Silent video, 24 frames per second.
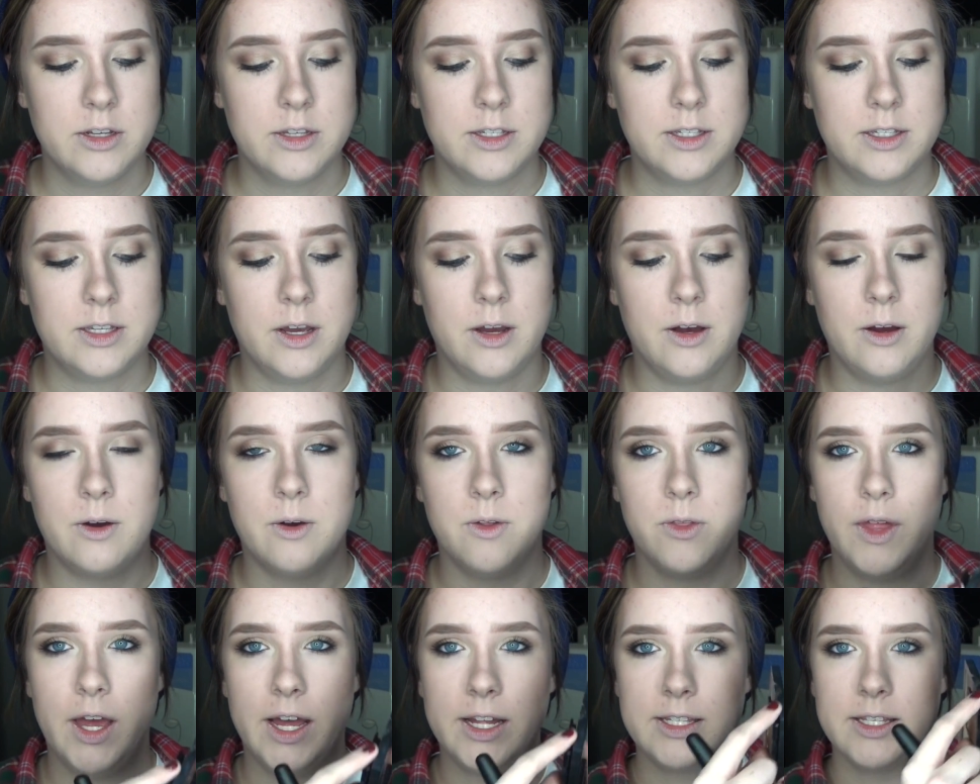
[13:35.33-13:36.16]

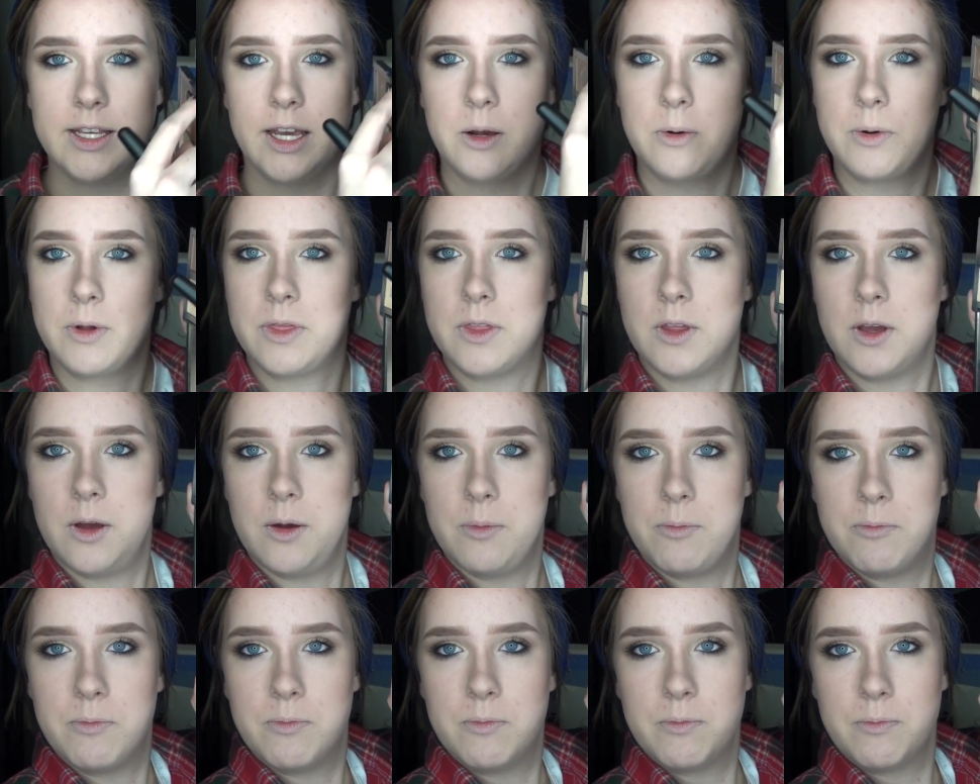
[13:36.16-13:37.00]
So that's like what
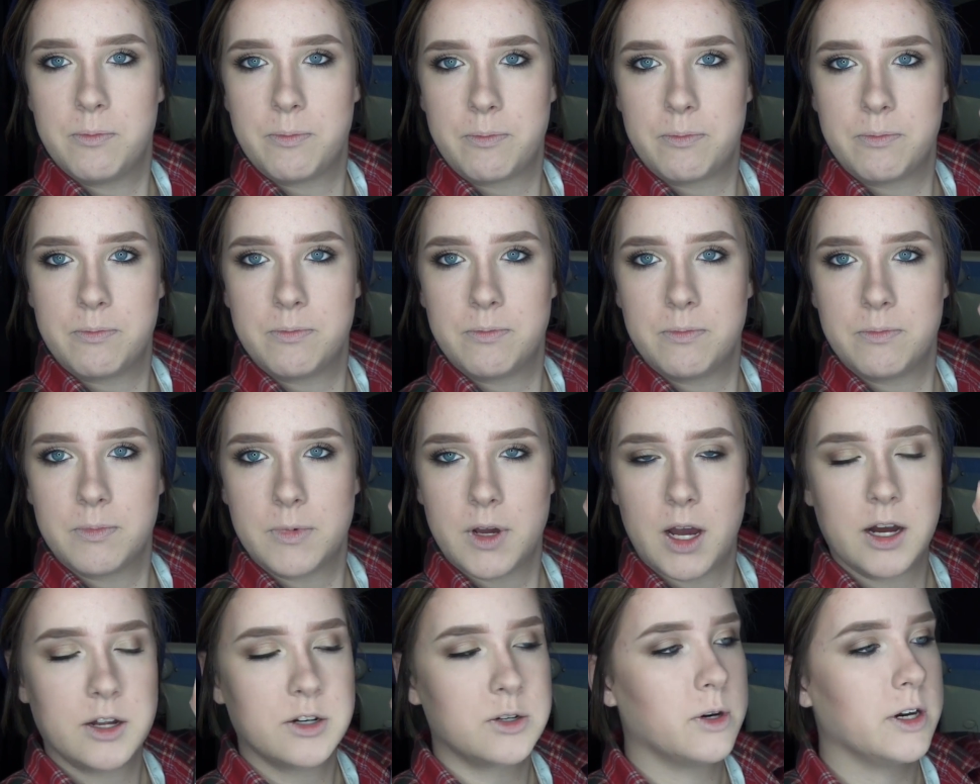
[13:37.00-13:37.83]
the
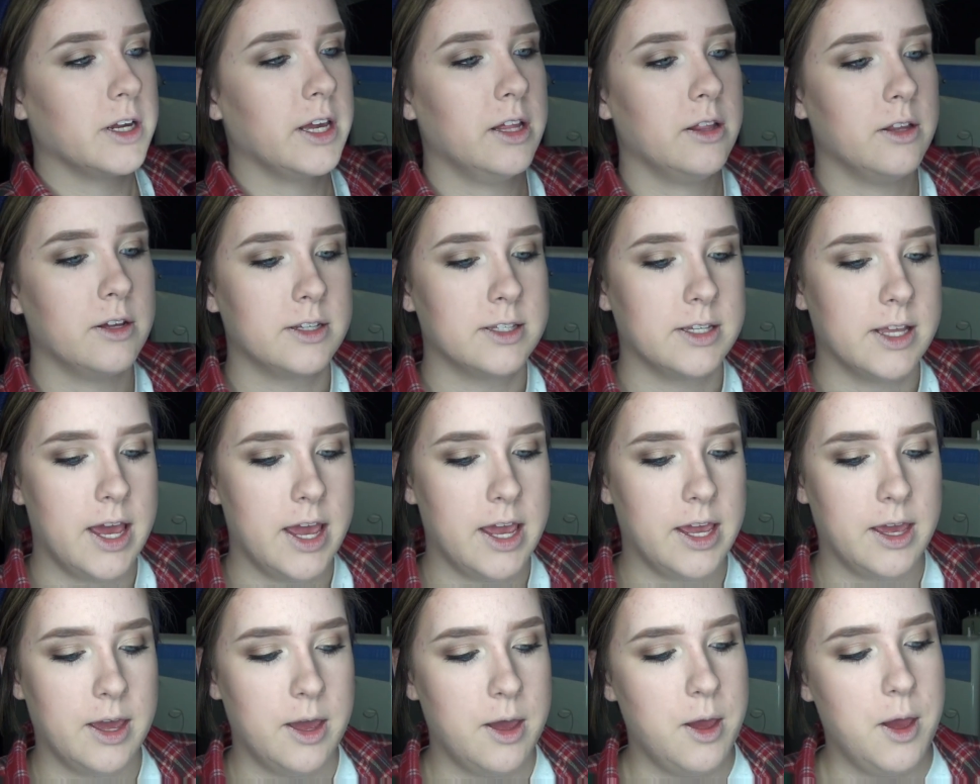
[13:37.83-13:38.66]
contour kit looks
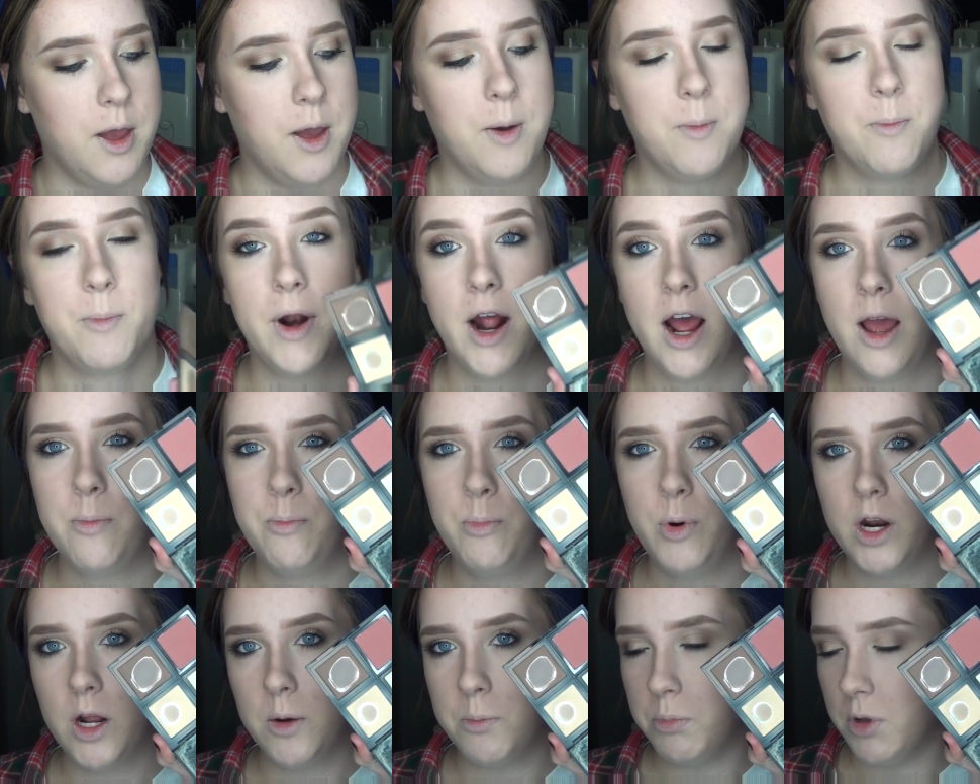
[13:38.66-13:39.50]
like, but I
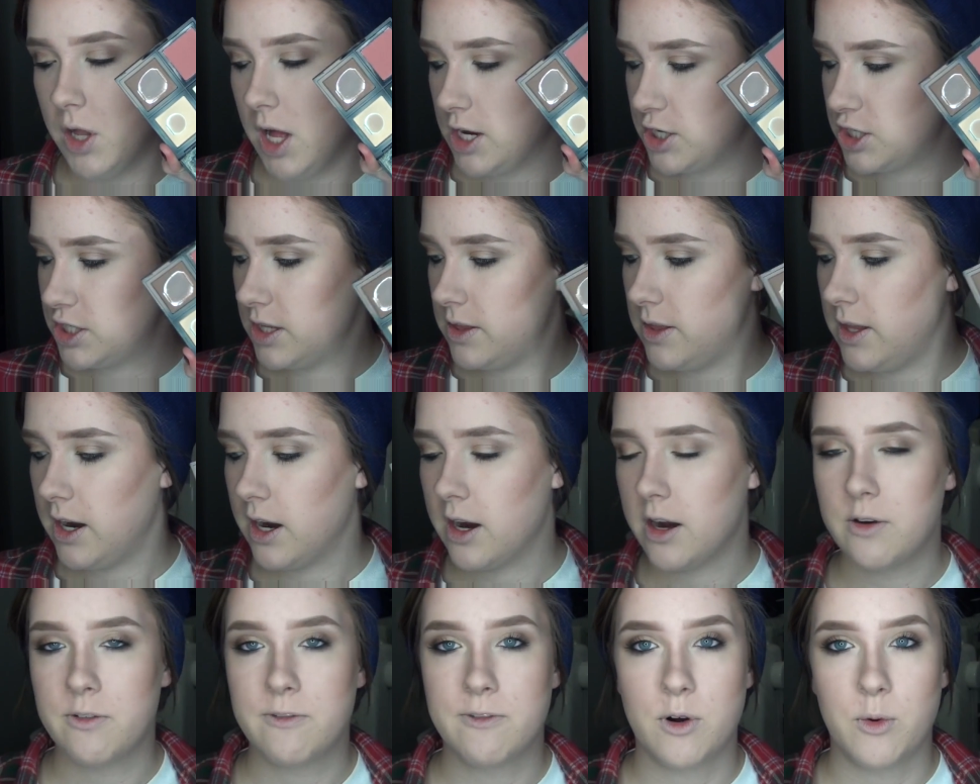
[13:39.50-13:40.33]
put a blush in
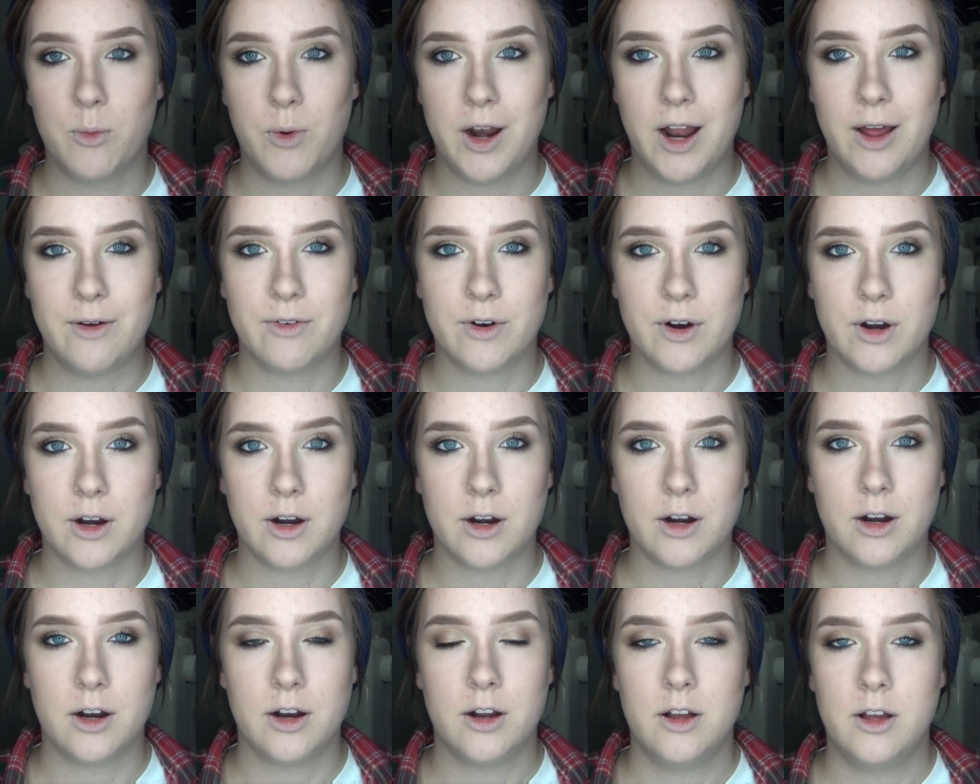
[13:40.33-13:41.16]
there for
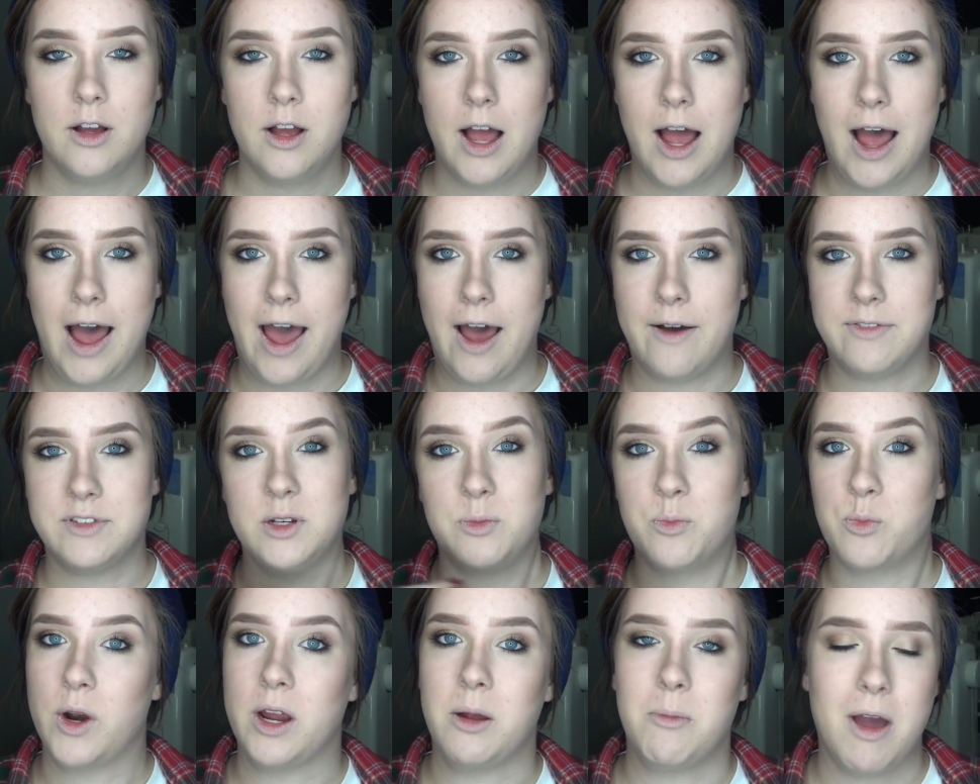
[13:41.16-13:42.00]
whenever I have
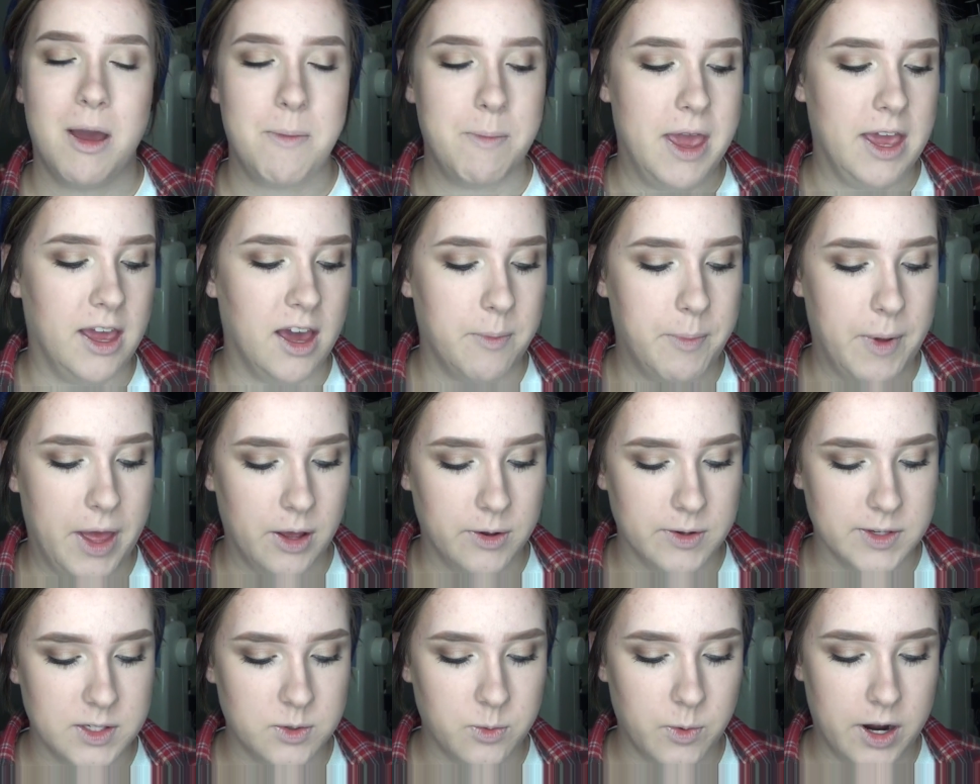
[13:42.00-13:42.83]
to bring my makeup
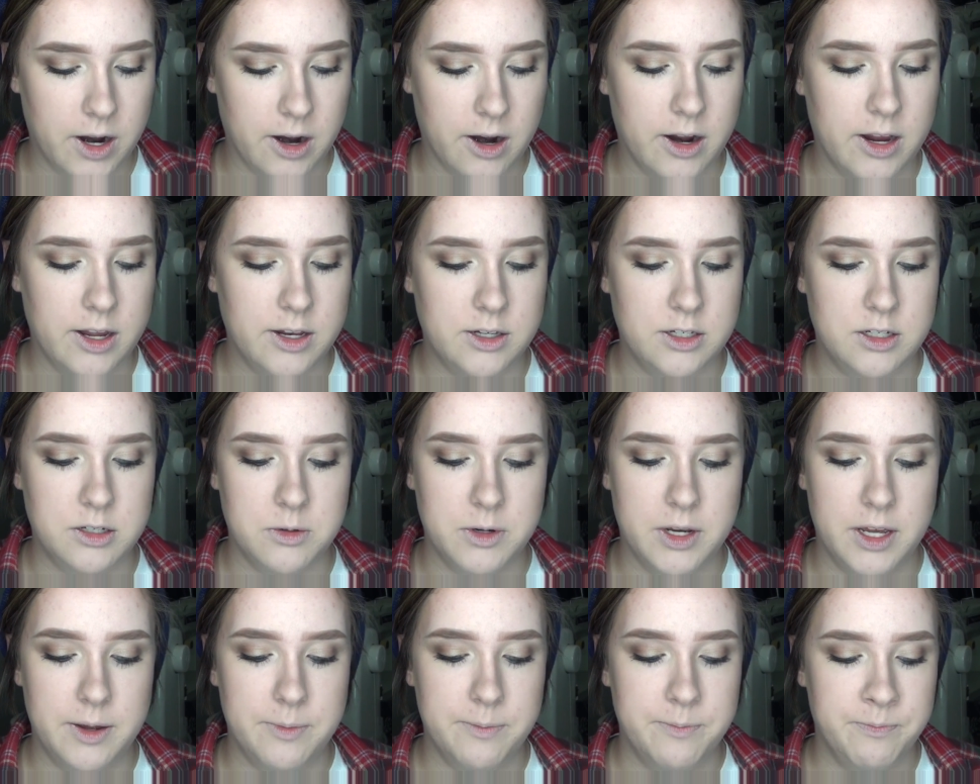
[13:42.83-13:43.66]
elsewhere and do
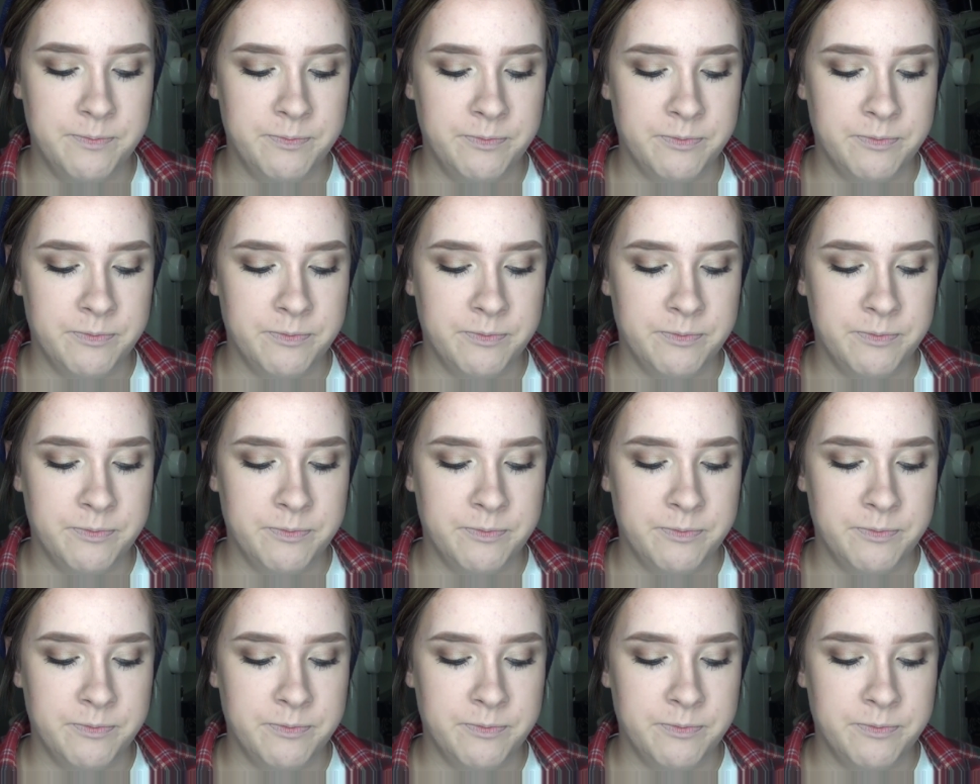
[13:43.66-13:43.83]
it.